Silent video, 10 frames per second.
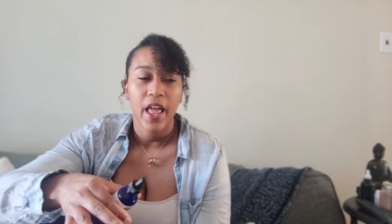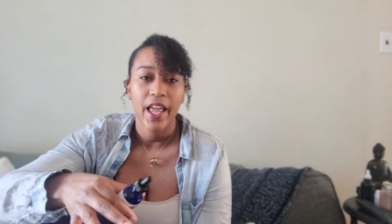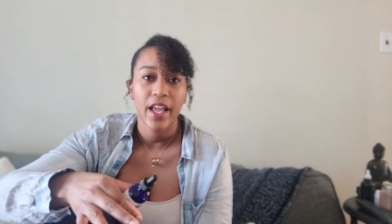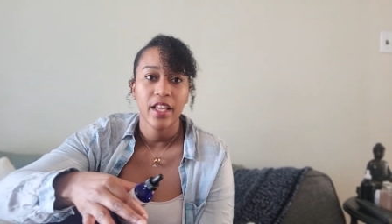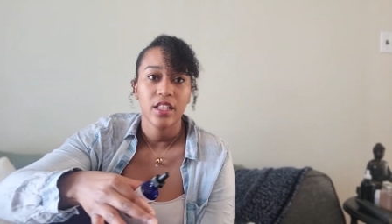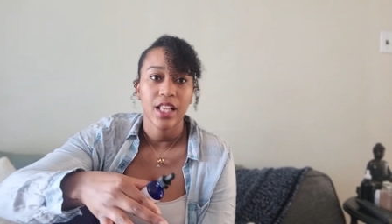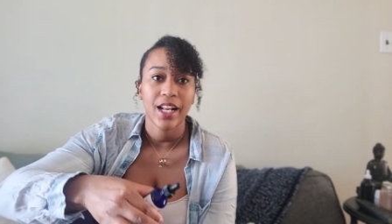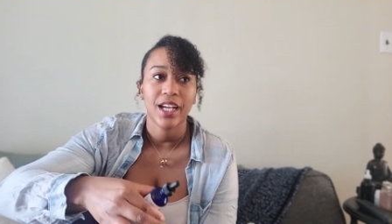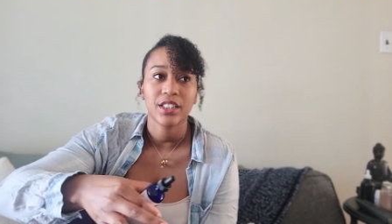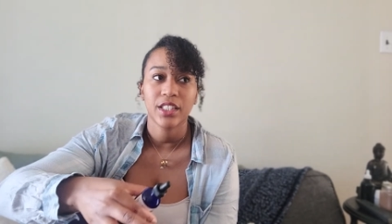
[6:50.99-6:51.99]
and that
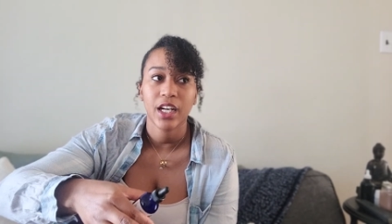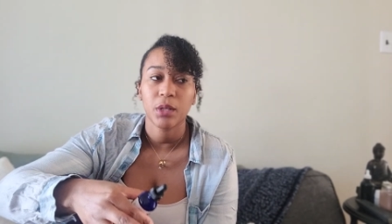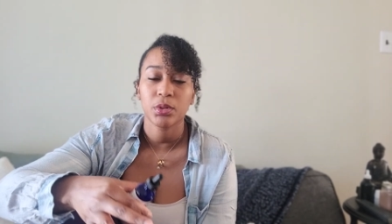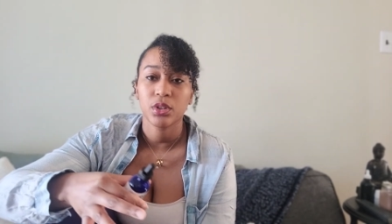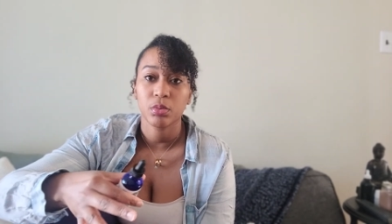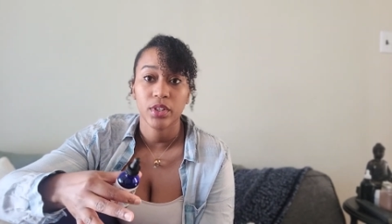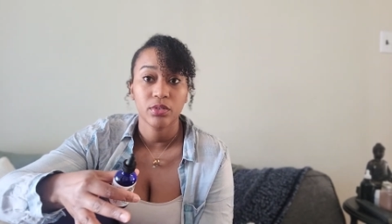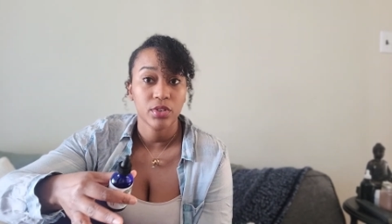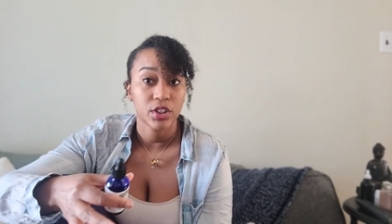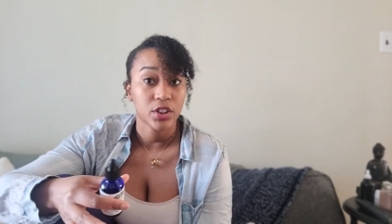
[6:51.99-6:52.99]
actually helps your
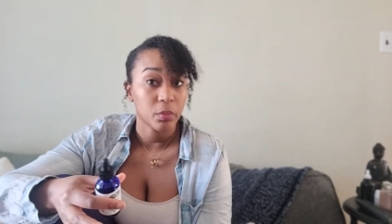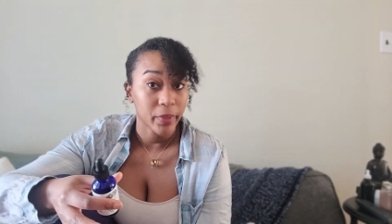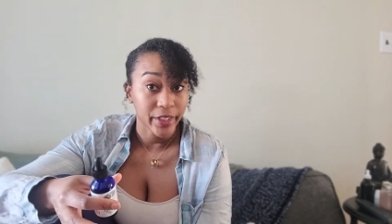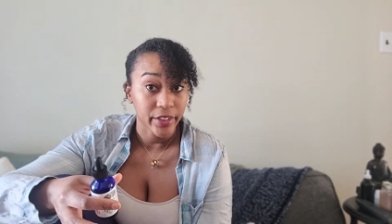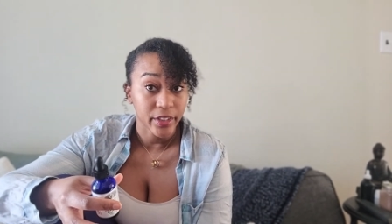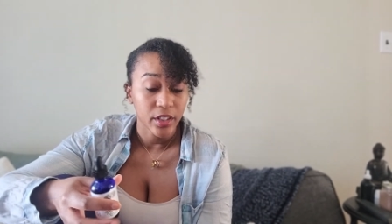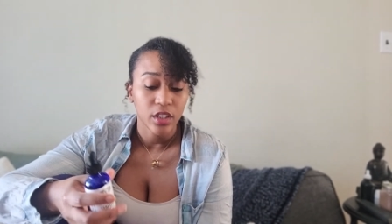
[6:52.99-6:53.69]
brain function better.